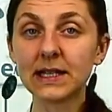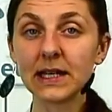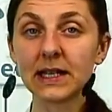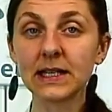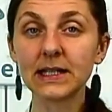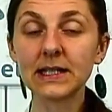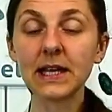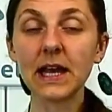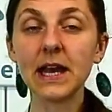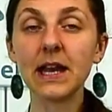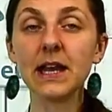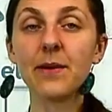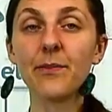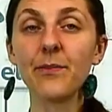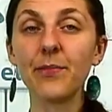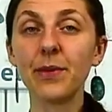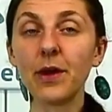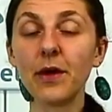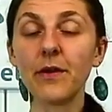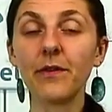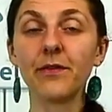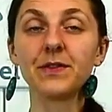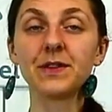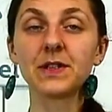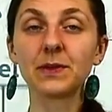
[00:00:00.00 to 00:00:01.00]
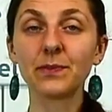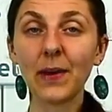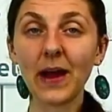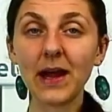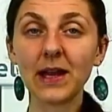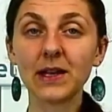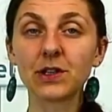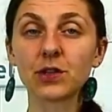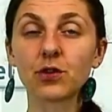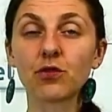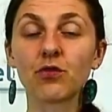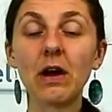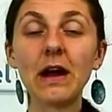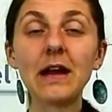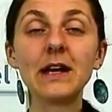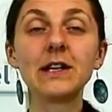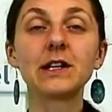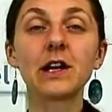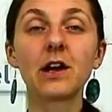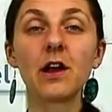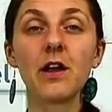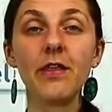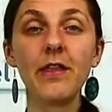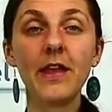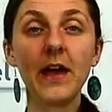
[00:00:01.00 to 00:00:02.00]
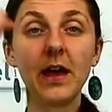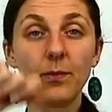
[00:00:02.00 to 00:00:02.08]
it in a bit of spice grinder and